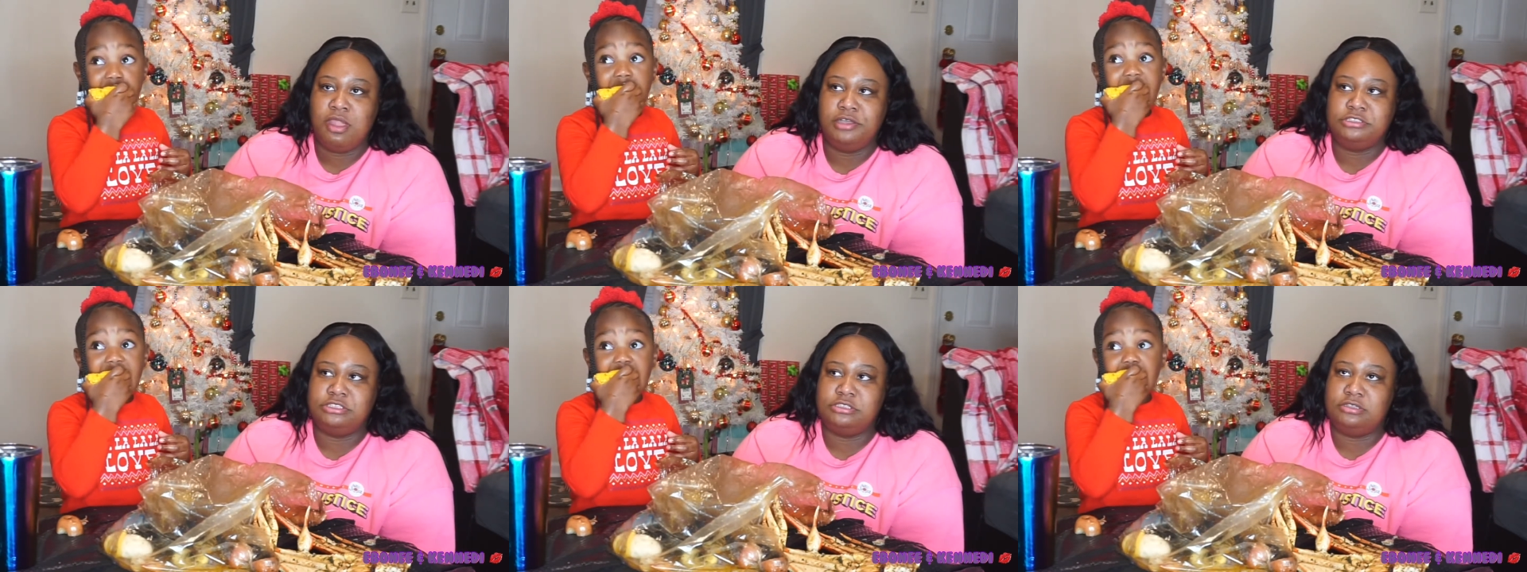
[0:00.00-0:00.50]

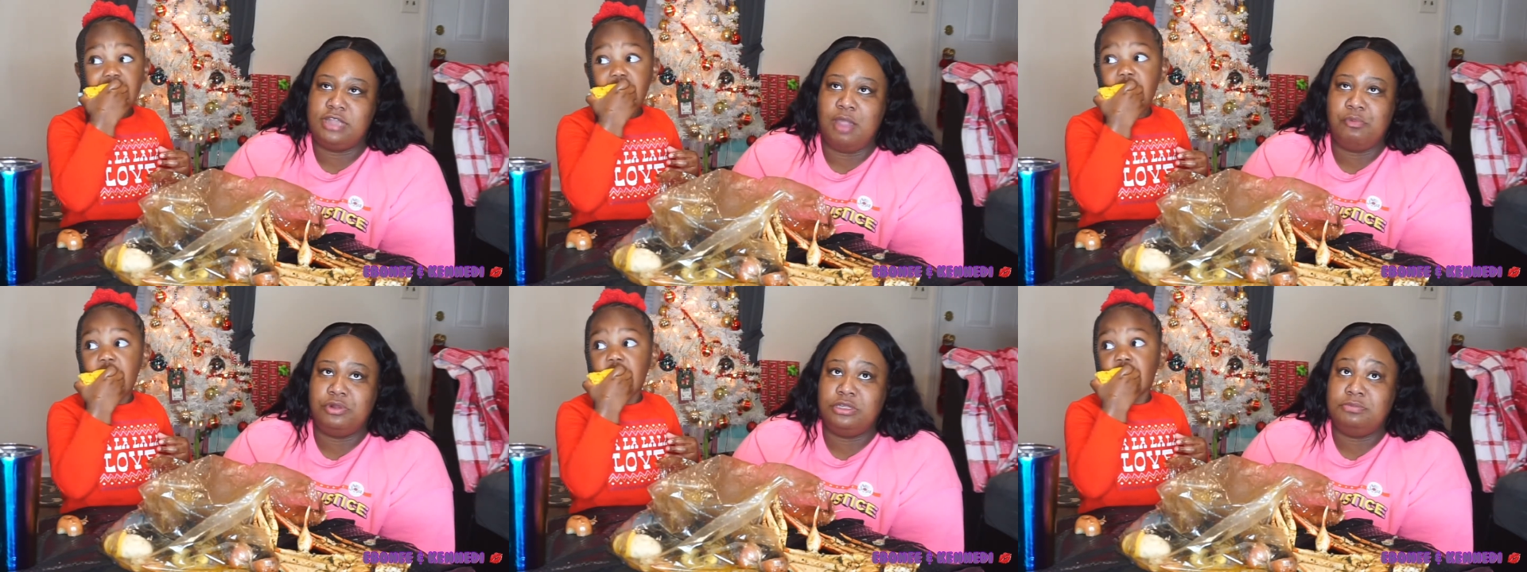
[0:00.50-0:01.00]
Speaker 1: There's
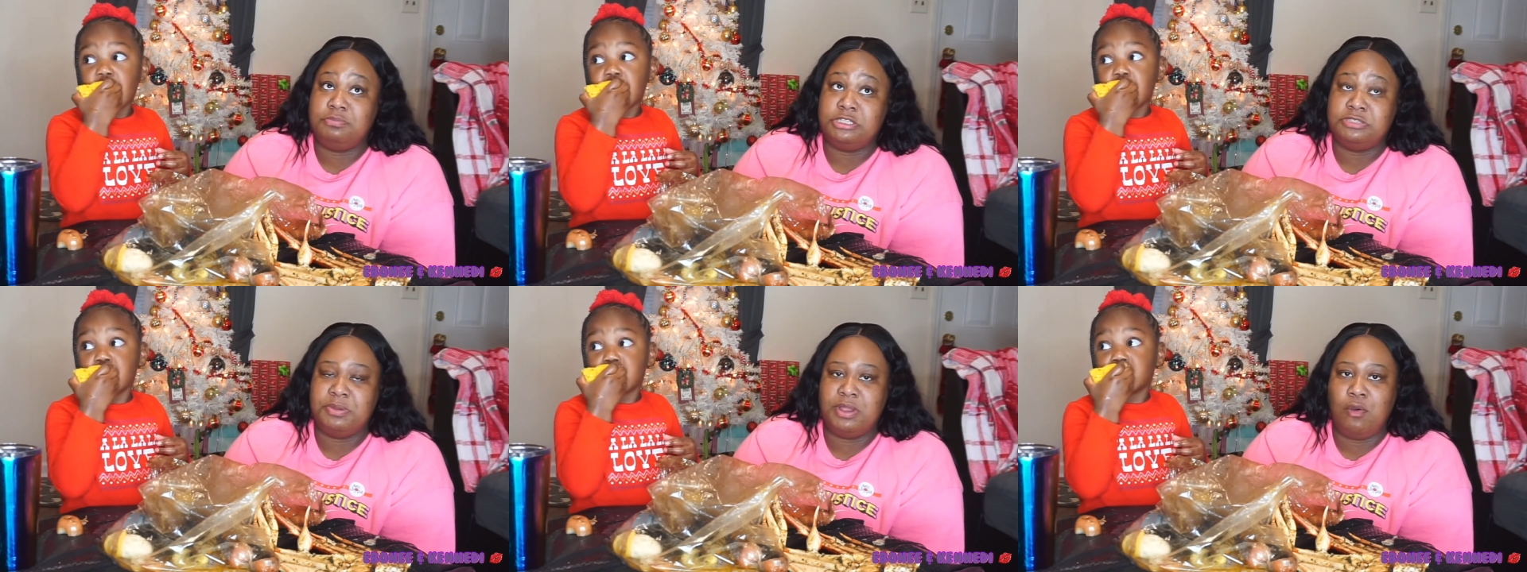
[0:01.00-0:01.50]
not really
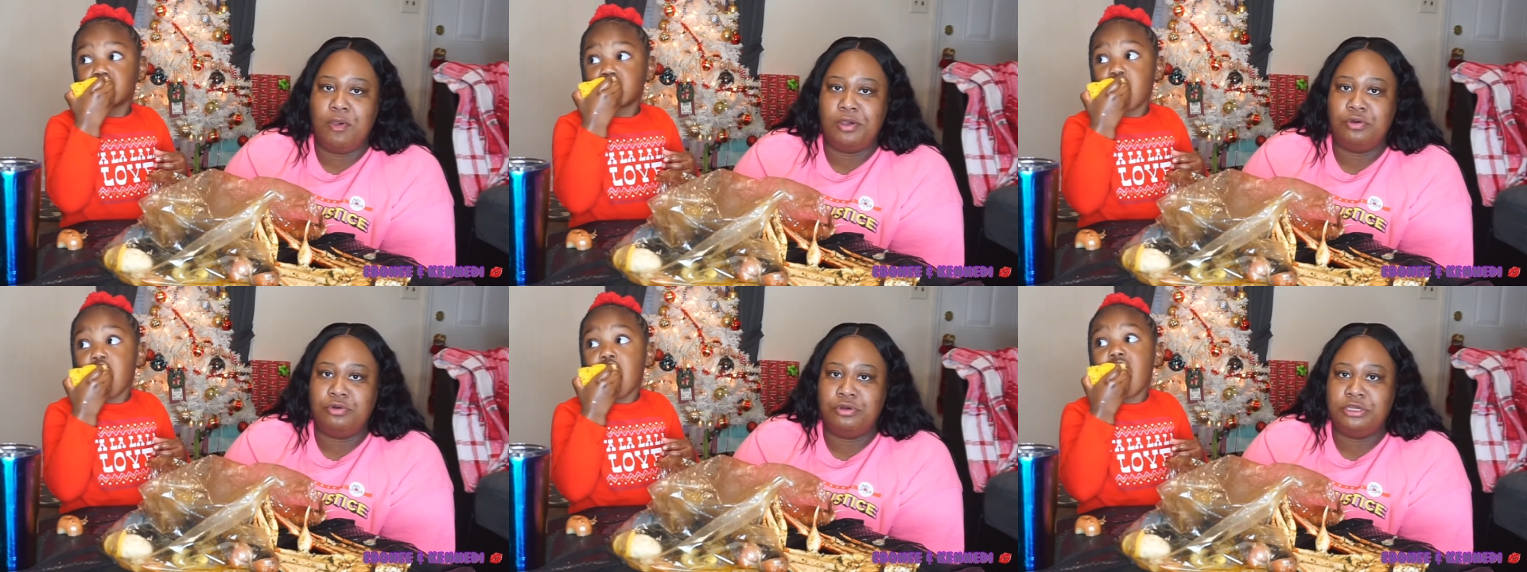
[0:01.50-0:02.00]
much been going
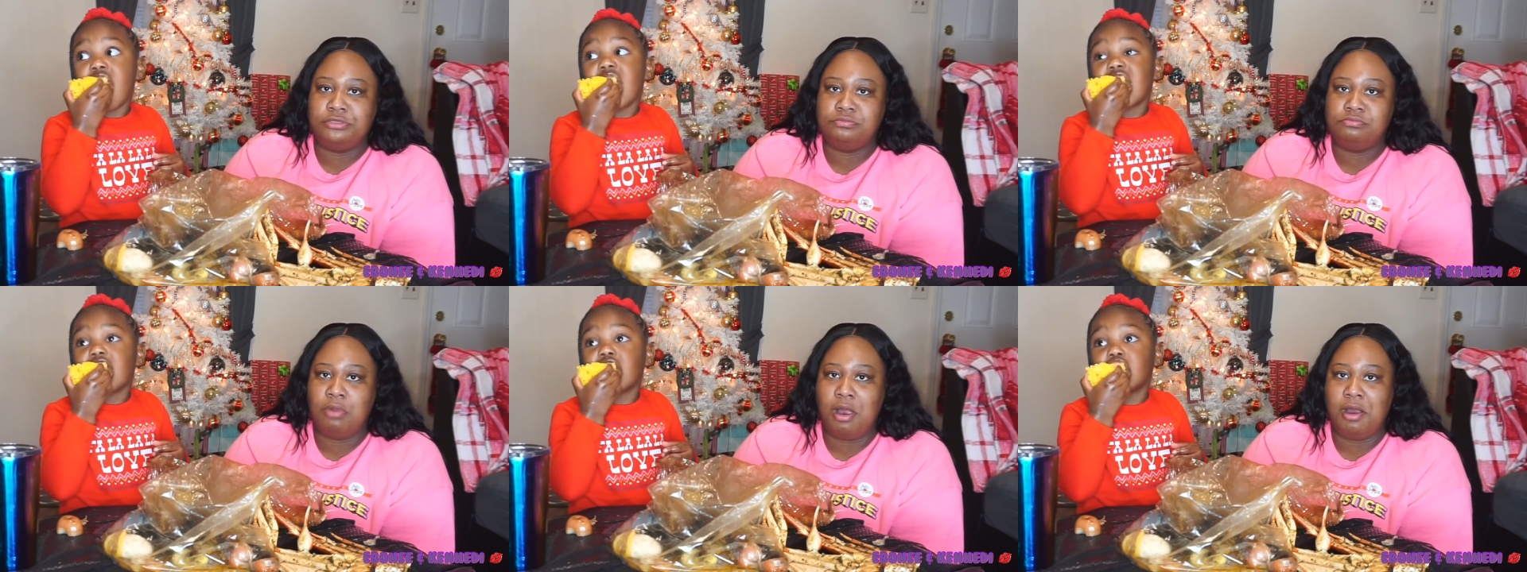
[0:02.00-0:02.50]
on.
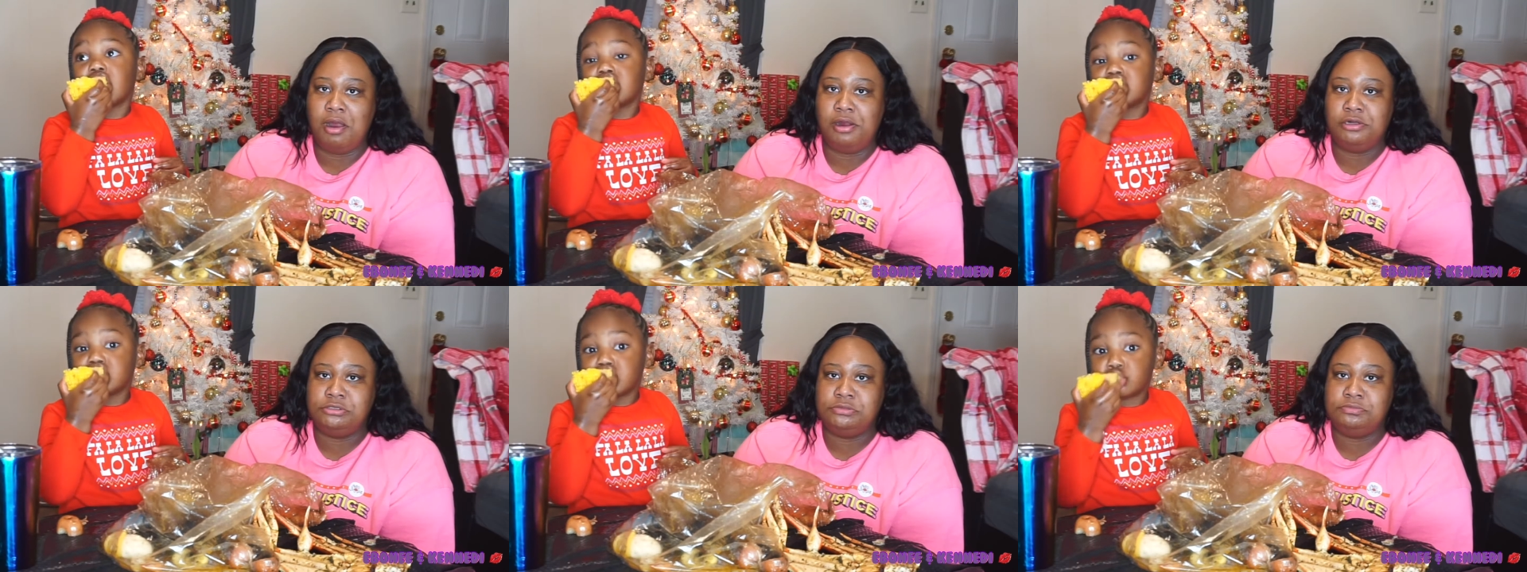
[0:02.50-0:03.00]

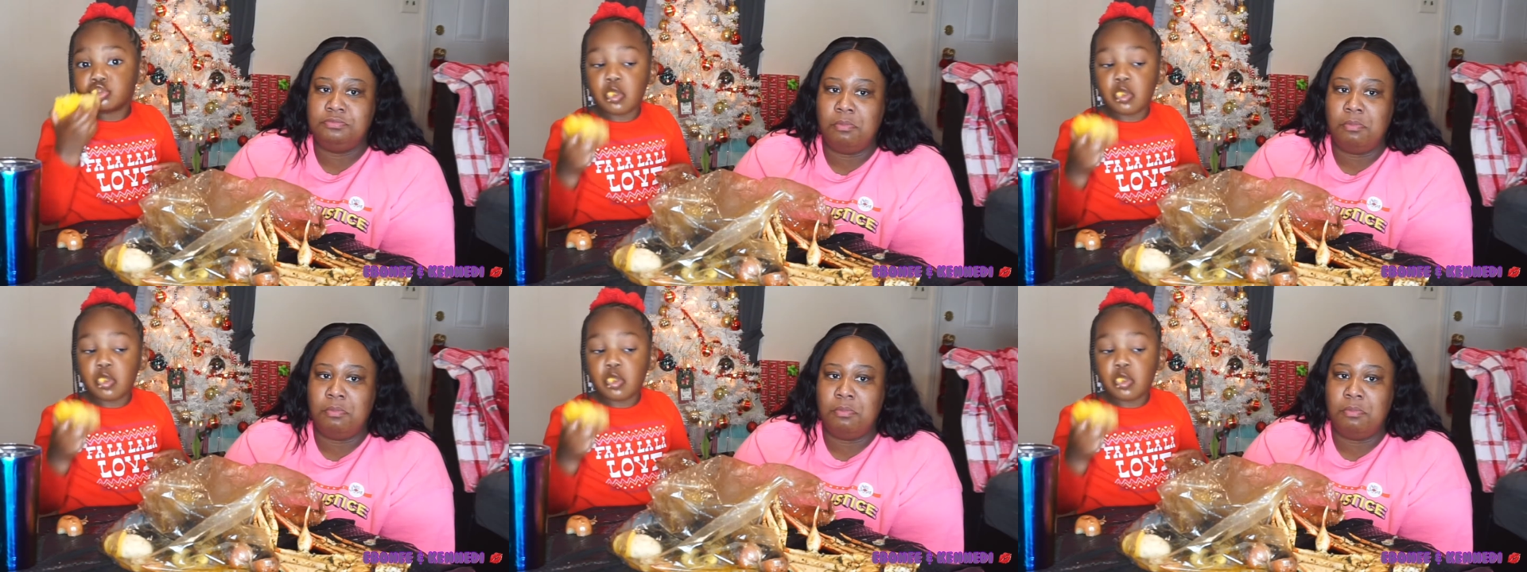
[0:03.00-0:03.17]
Um,